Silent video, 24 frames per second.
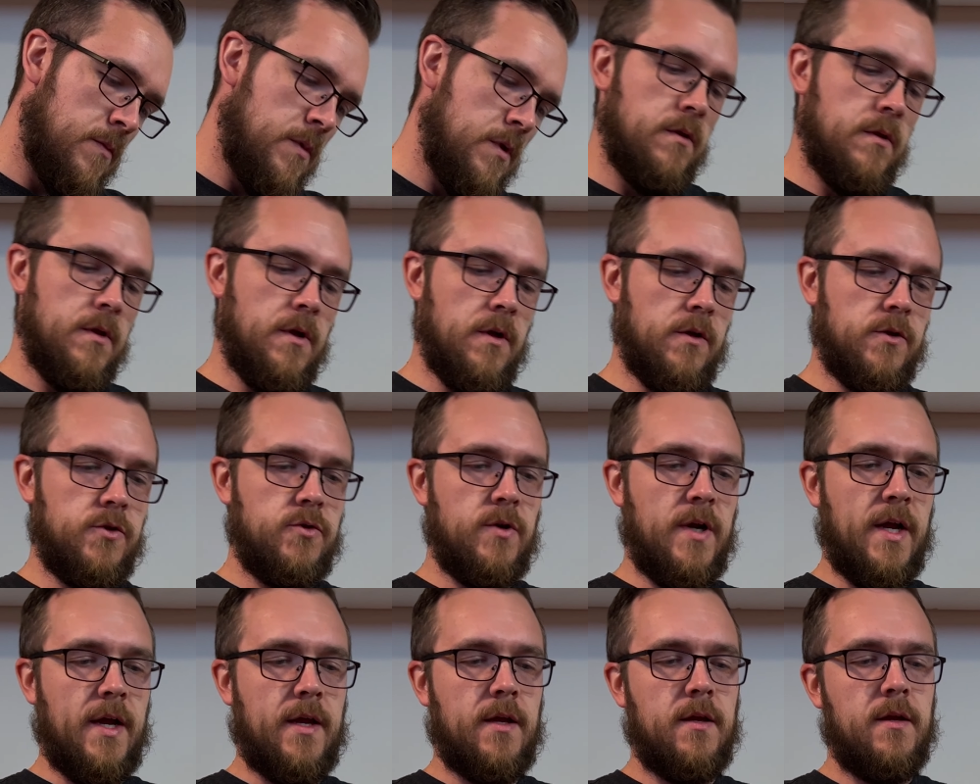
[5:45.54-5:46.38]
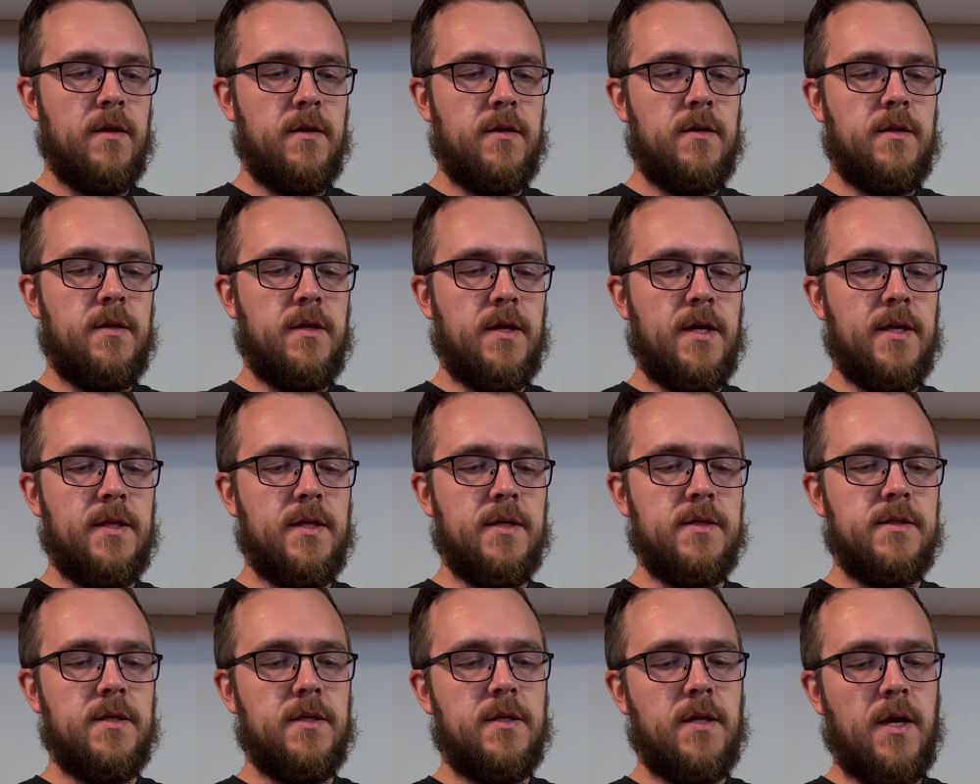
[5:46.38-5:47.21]
Little trick to get
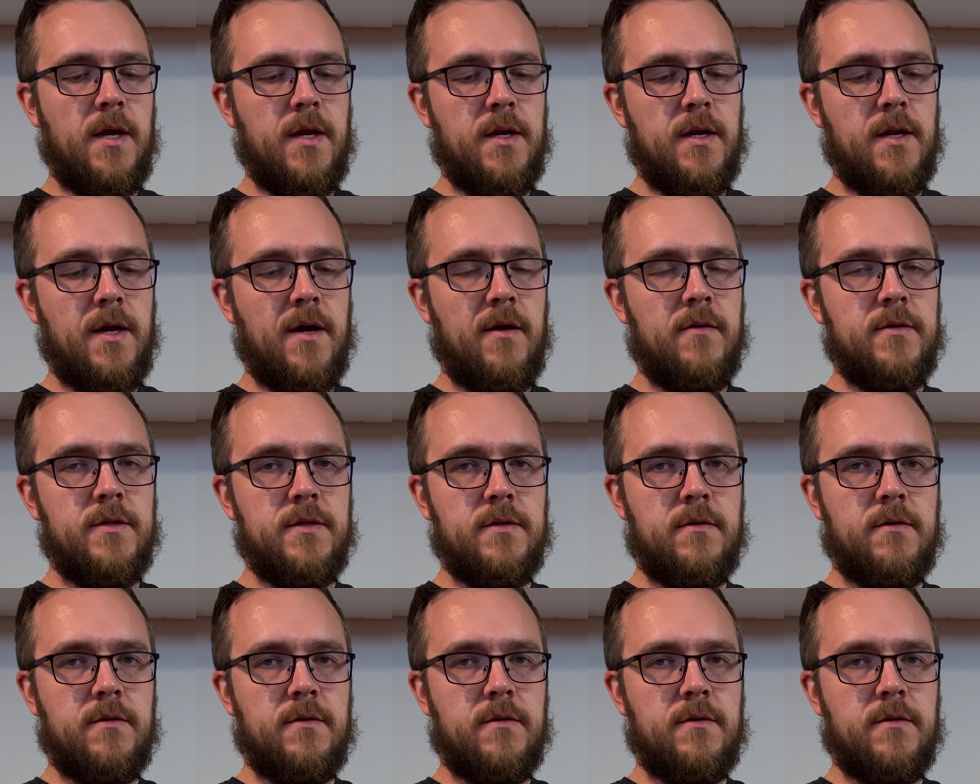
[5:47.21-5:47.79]
this to tighten down, just